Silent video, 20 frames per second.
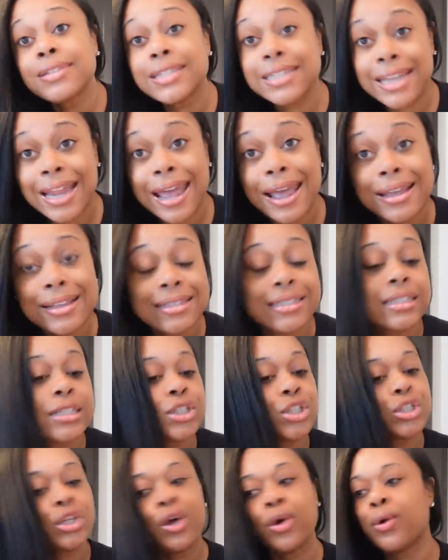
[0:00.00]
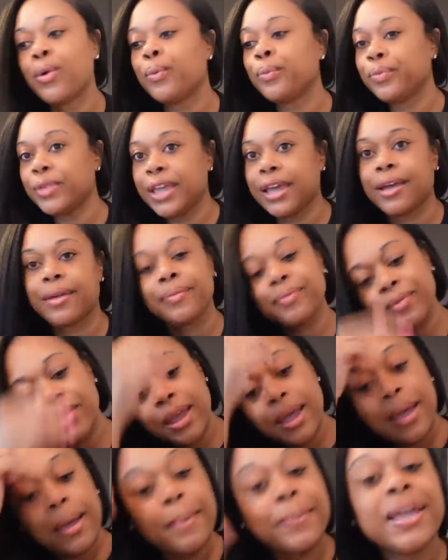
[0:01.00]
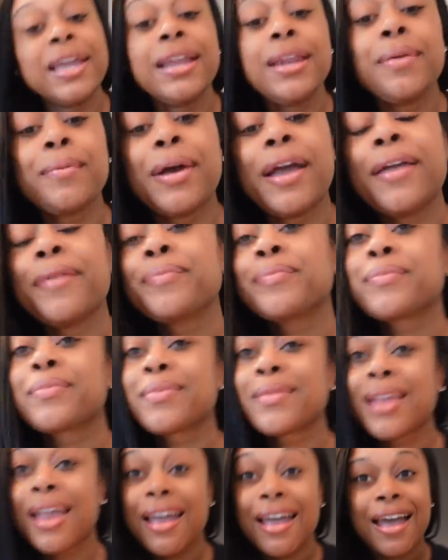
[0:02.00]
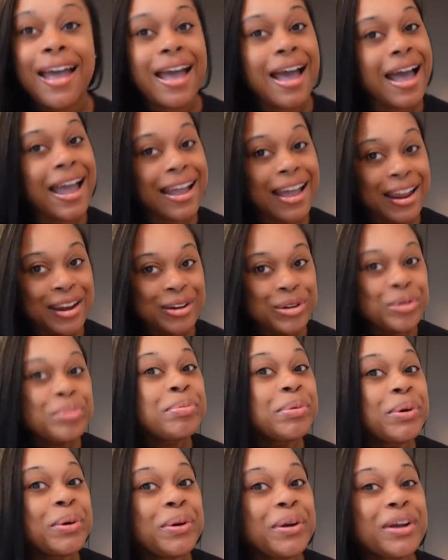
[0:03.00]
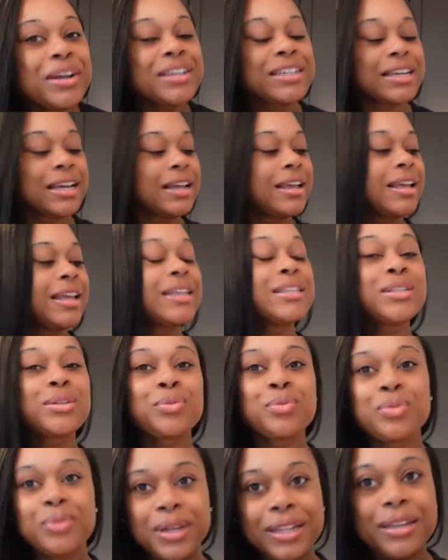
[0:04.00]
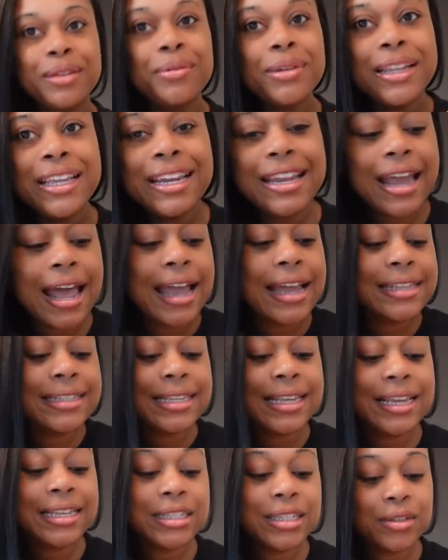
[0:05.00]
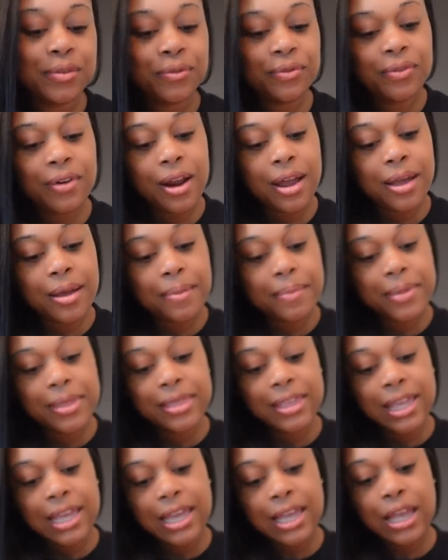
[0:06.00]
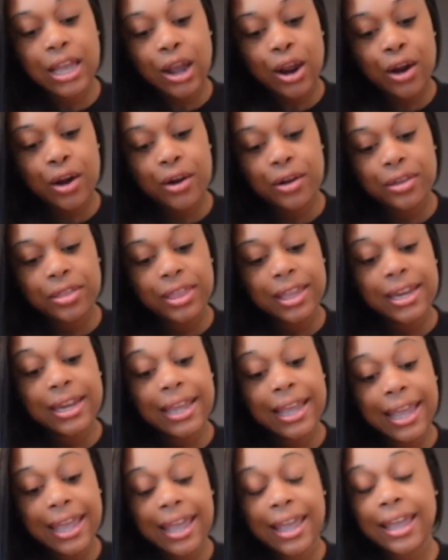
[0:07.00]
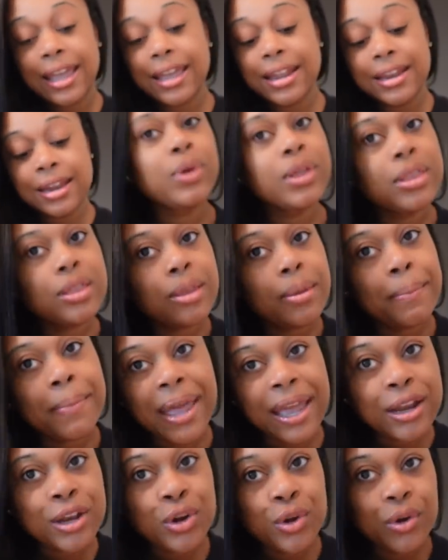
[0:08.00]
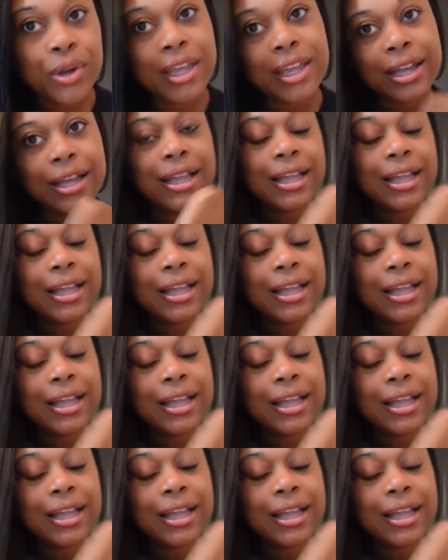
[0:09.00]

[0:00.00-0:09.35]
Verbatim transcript: snacks. So yeah, but anyway, I got a new board. It's really, really nice. It's from the Hearth and Hand with Magnolia